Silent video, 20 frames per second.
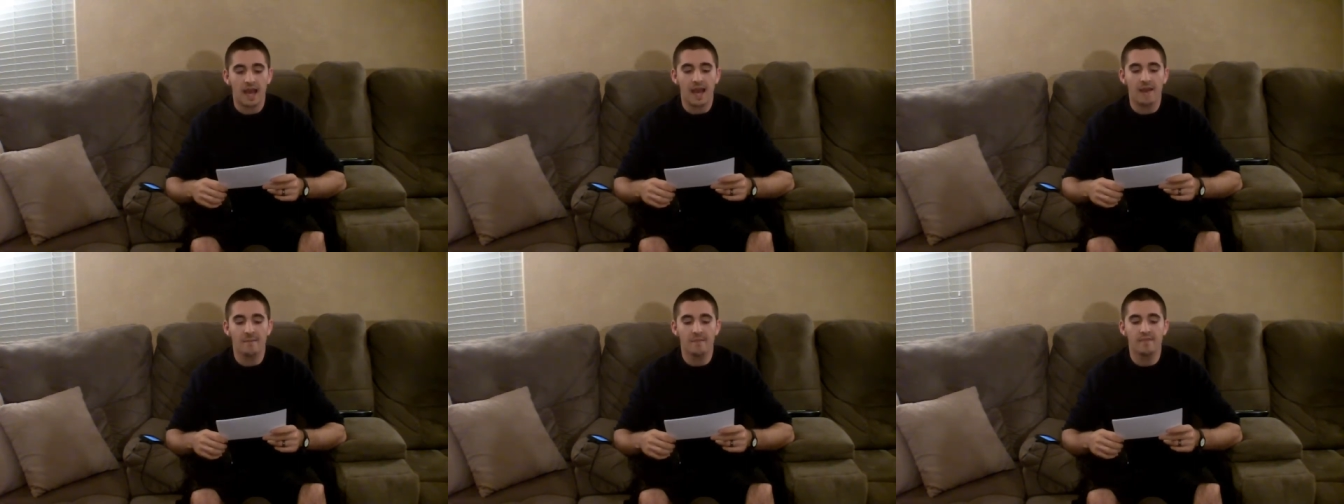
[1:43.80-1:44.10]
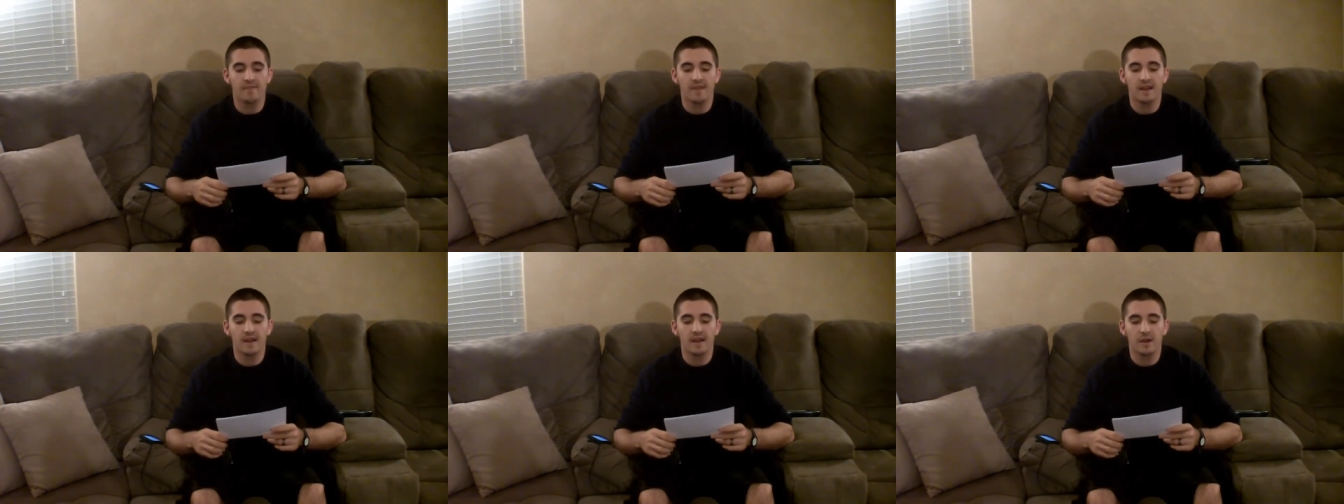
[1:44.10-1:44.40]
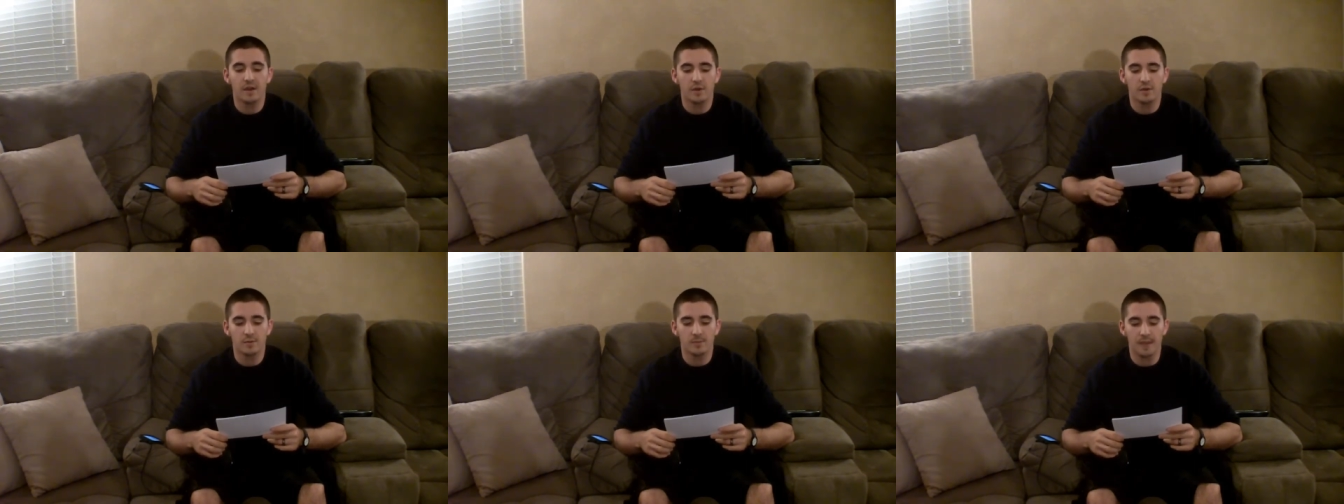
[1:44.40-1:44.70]
I am a
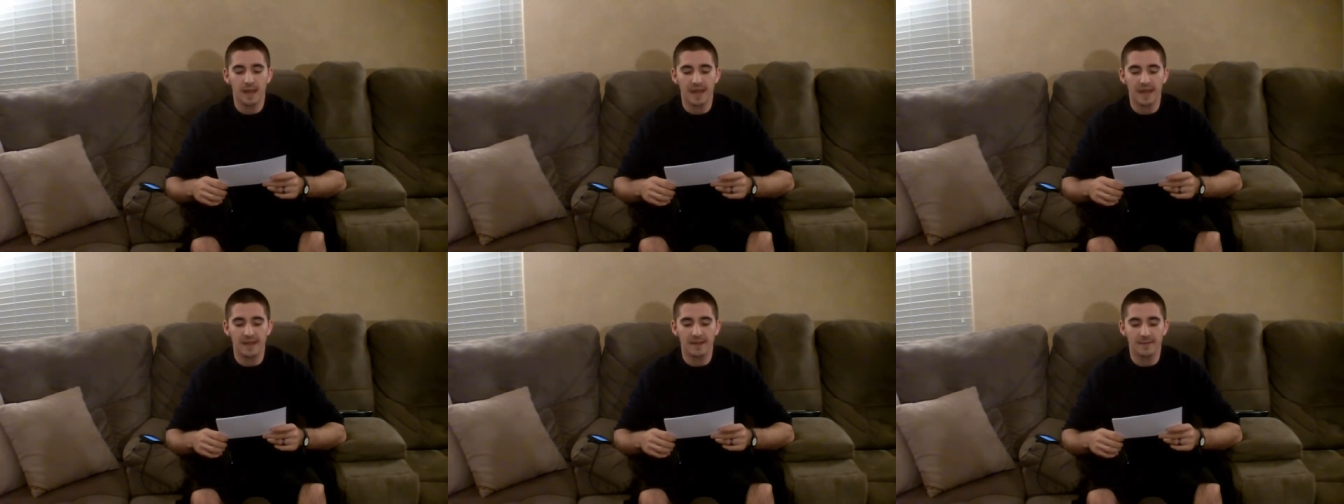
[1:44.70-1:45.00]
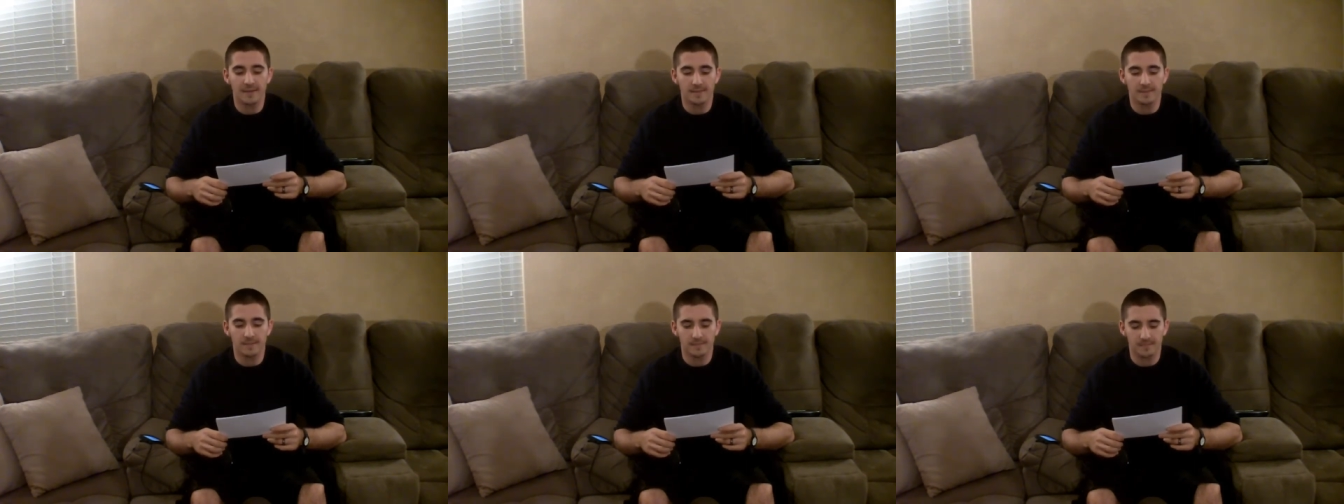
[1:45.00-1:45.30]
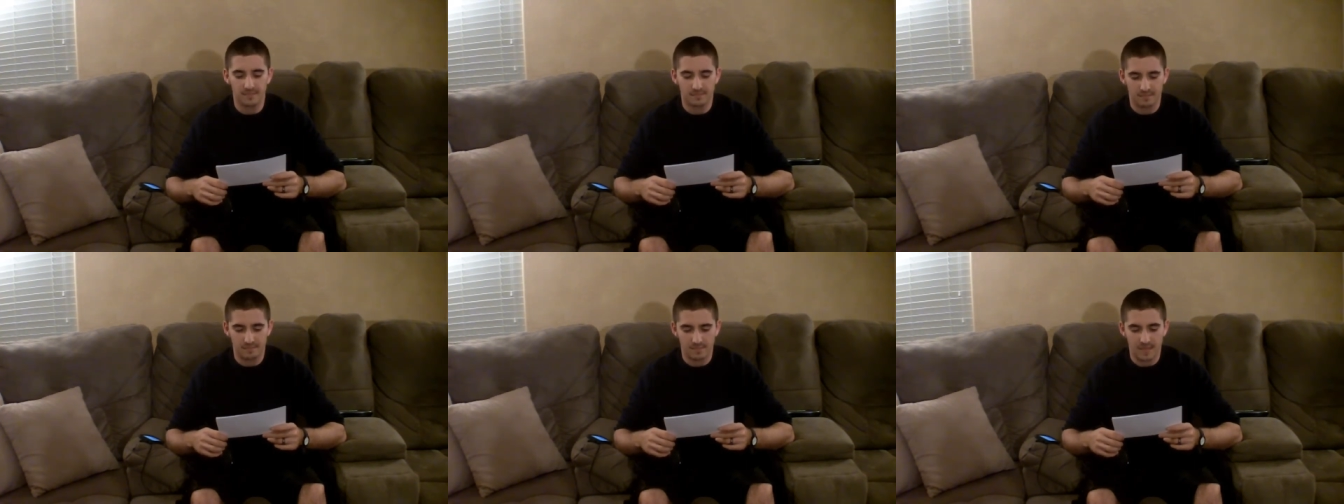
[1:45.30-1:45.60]
very old man.
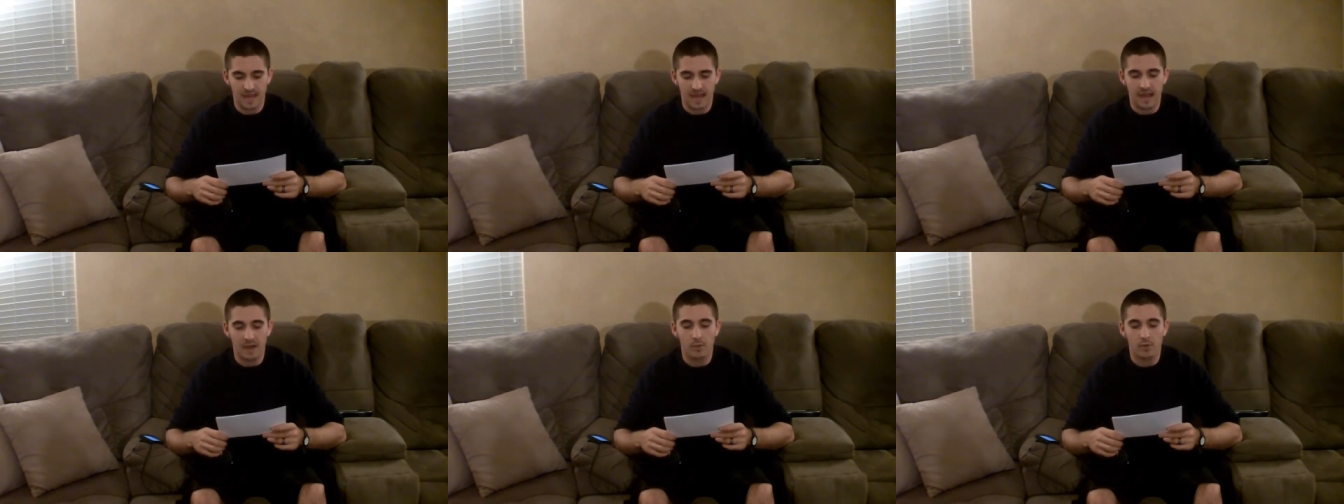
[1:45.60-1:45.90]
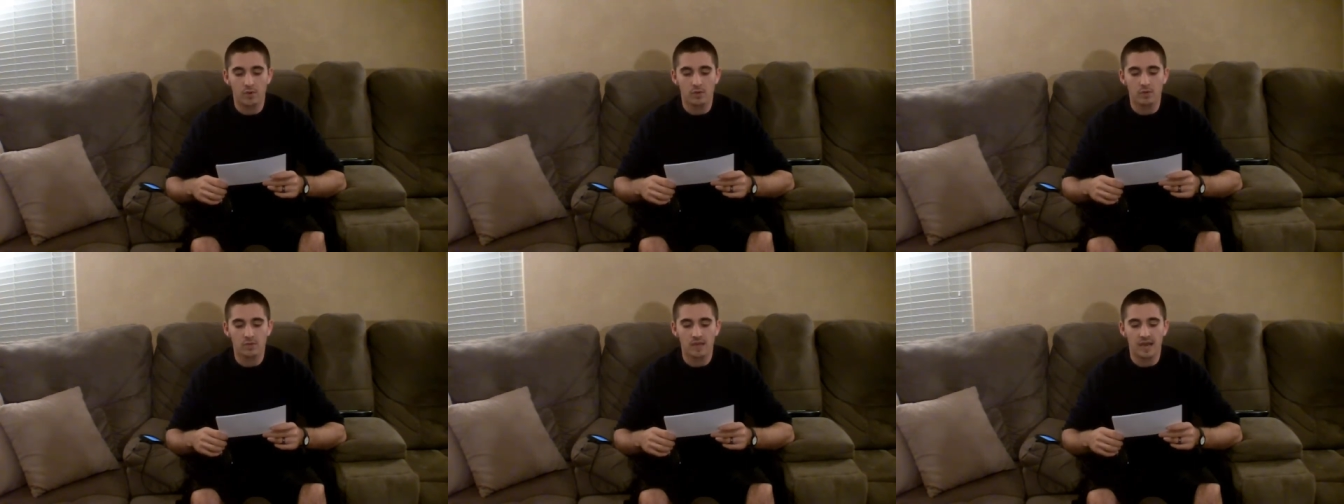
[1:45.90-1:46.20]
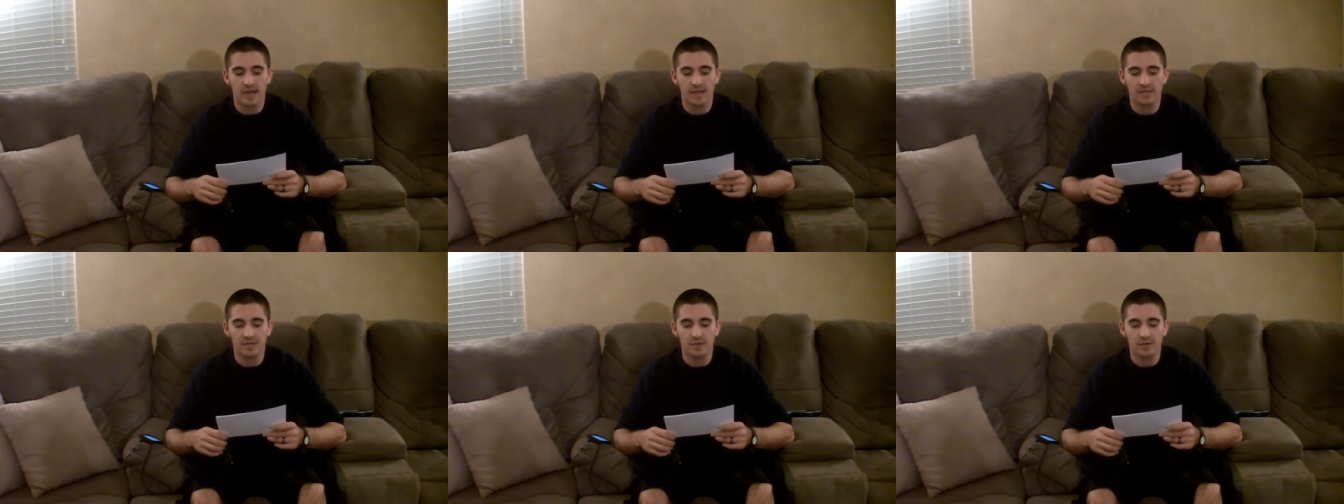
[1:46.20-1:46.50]
How old
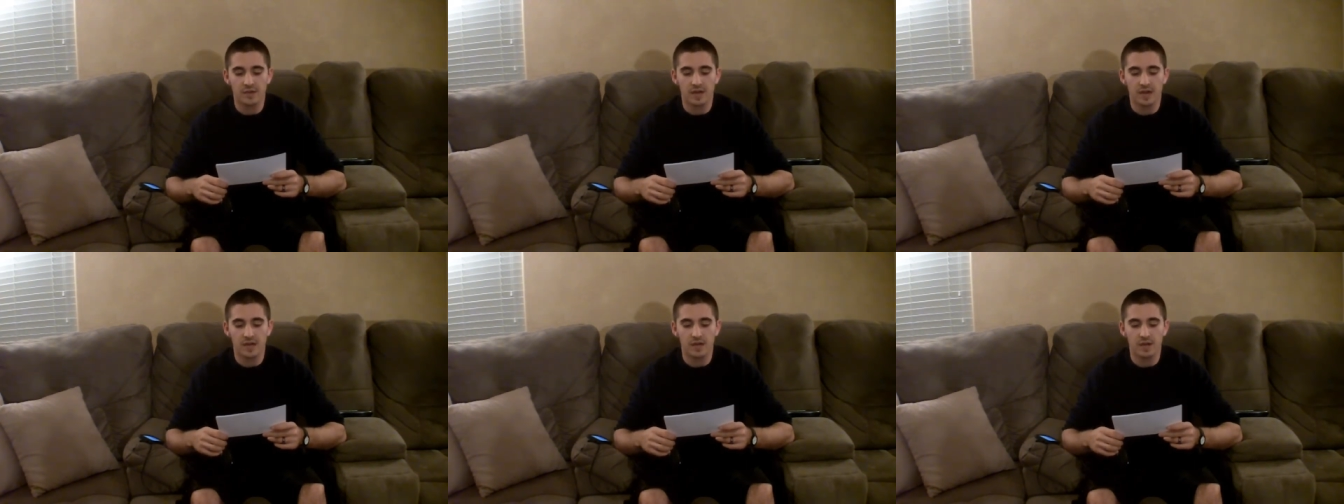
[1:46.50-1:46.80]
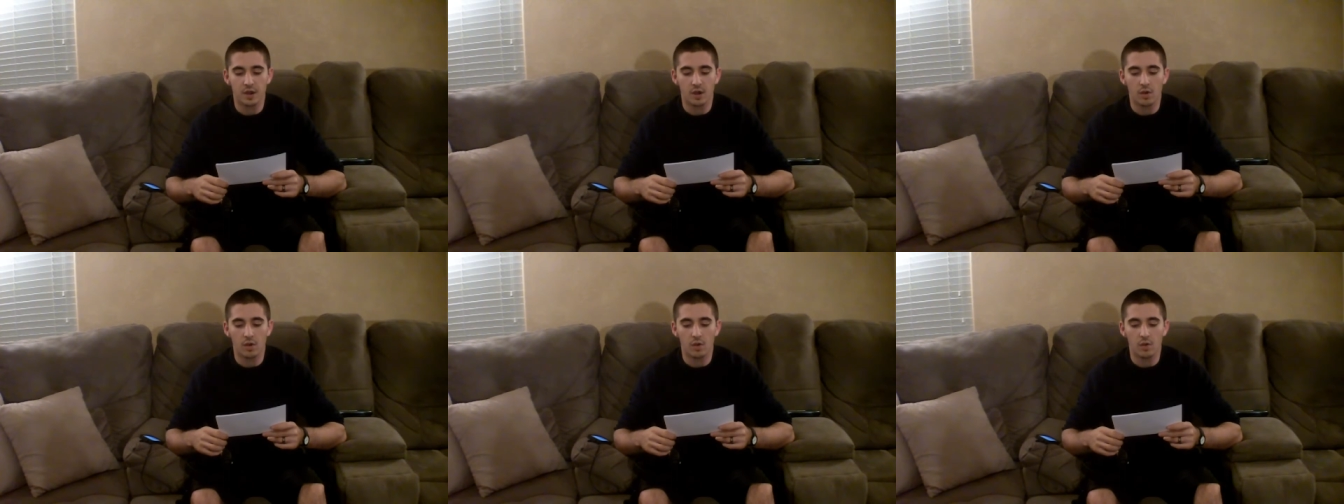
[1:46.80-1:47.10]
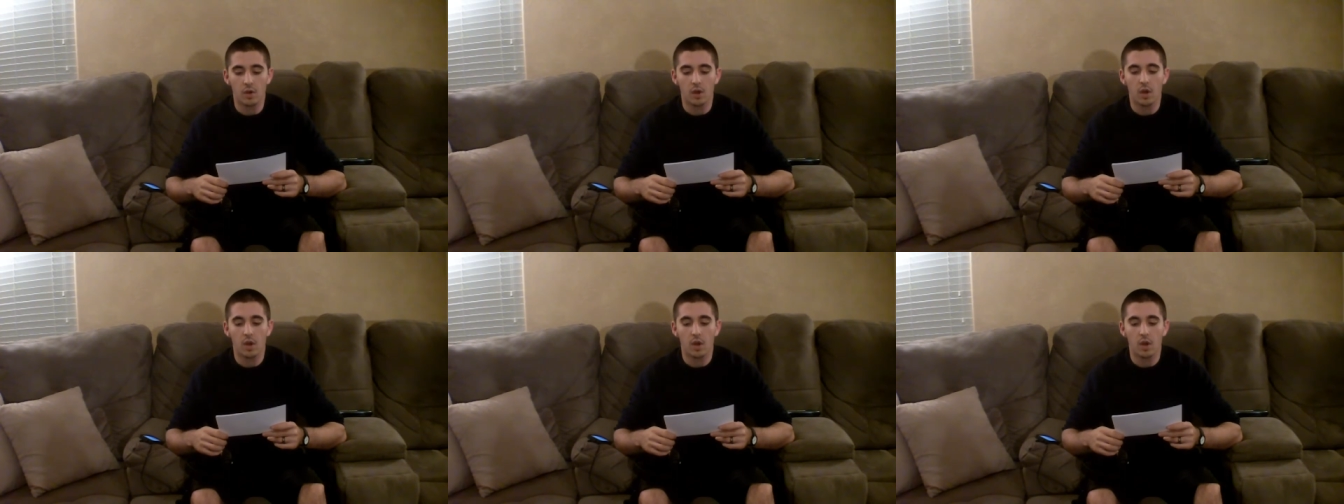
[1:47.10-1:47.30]
I do not know.